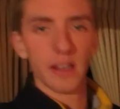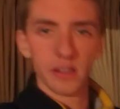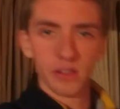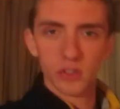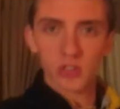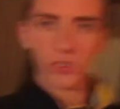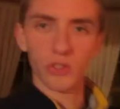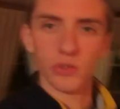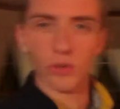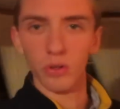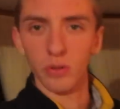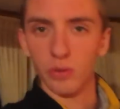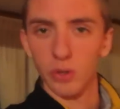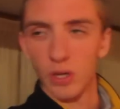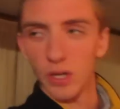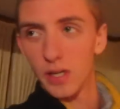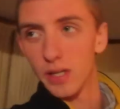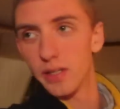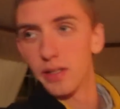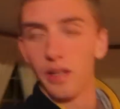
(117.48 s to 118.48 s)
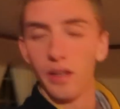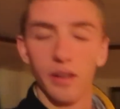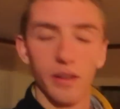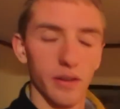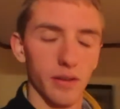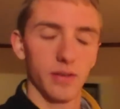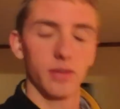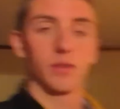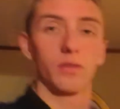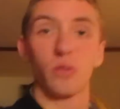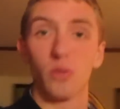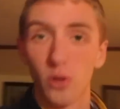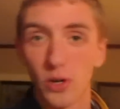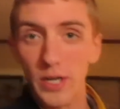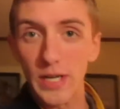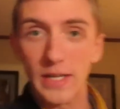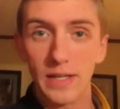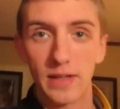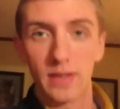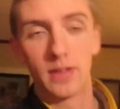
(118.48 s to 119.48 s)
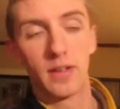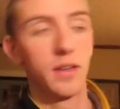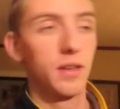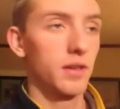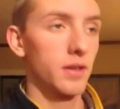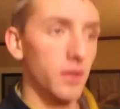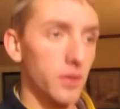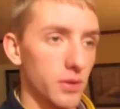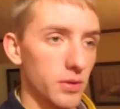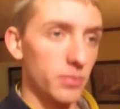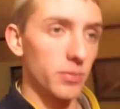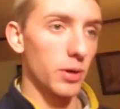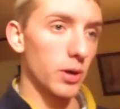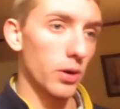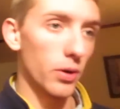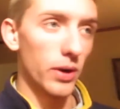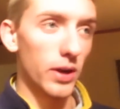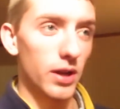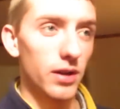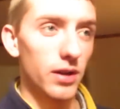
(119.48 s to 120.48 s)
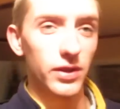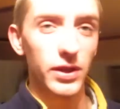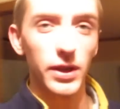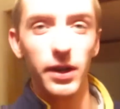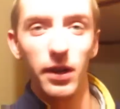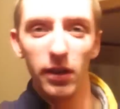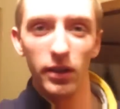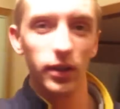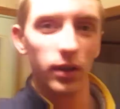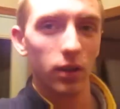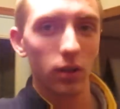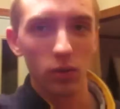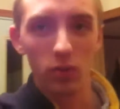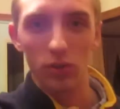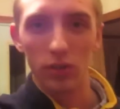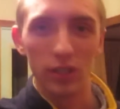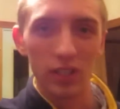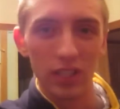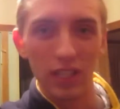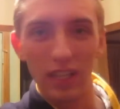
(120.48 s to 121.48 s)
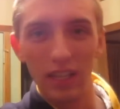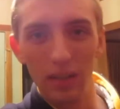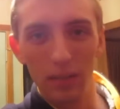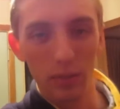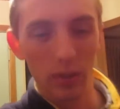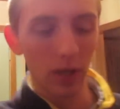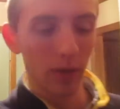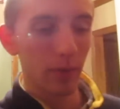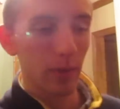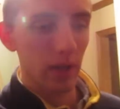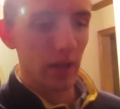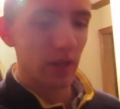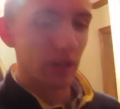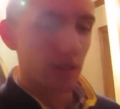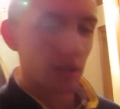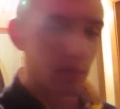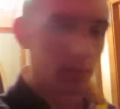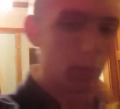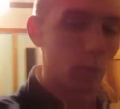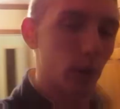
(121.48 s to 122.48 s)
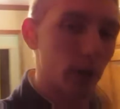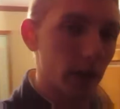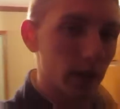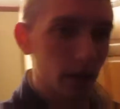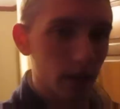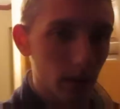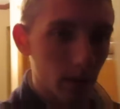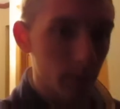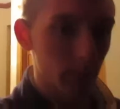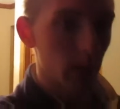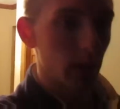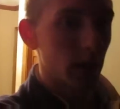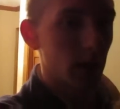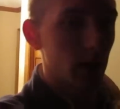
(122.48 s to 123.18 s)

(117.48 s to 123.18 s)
eight inches overnight. Great. Tomorrow I to get in and get those exams. I may end up waking up